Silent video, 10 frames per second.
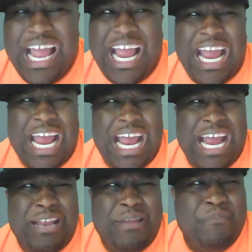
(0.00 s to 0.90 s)

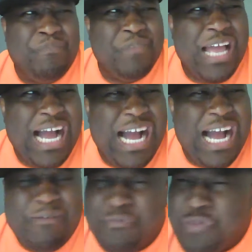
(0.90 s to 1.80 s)
And
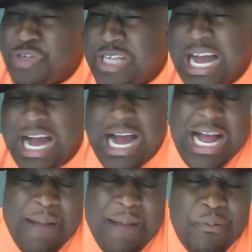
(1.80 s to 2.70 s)

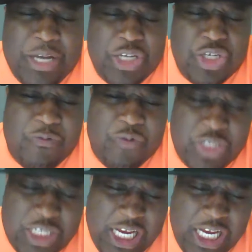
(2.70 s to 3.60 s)
I'm pretty
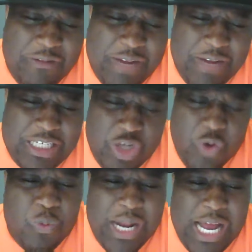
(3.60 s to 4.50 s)
sure for security
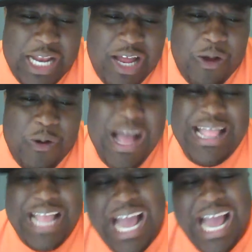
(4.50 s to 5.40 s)
reasons, knowing what I
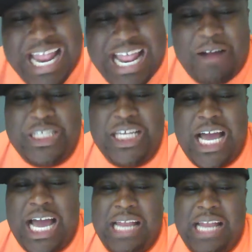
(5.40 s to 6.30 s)
know, they had it
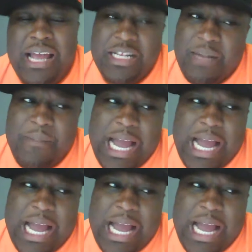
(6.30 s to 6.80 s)
outside.